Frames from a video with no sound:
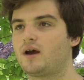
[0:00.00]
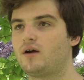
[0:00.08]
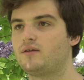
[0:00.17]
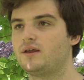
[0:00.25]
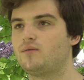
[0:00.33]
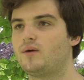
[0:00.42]

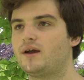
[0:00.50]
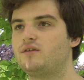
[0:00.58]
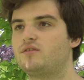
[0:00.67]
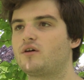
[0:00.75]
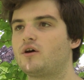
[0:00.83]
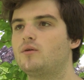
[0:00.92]
currently
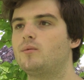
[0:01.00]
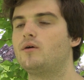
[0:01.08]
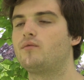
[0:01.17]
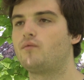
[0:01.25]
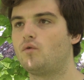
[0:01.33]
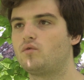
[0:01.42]
raised over
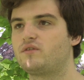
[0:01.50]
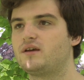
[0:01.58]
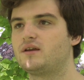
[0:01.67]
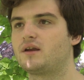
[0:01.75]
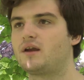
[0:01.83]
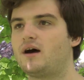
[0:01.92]

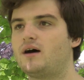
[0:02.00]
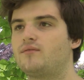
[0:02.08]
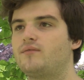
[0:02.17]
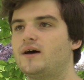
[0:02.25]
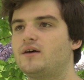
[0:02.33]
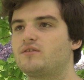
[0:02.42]

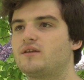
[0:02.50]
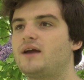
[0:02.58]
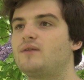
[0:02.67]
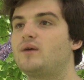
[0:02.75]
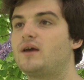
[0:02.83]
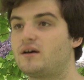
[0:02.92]
14,500
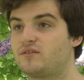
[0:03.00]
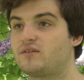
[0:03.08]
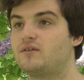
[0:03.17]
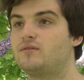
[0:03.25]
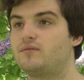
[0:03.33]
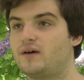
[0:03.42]
and we are
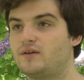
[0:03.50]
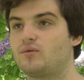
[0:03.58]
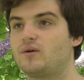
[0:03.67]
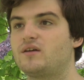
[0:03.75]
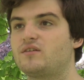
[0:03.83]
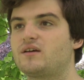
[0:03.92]
still
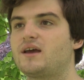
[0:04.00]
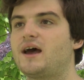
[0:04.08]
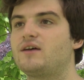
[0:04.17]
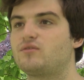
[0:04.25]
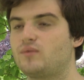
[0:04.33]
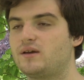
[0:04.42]
fundraising
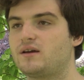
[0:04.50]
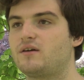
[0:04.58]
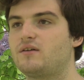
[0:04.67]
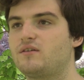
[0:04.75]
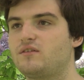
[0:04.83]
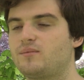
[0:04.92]
as we
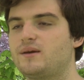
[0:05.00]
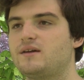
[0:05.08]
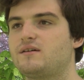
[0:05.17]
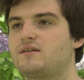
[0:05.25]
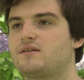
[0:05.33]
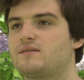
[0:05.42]
currently speak.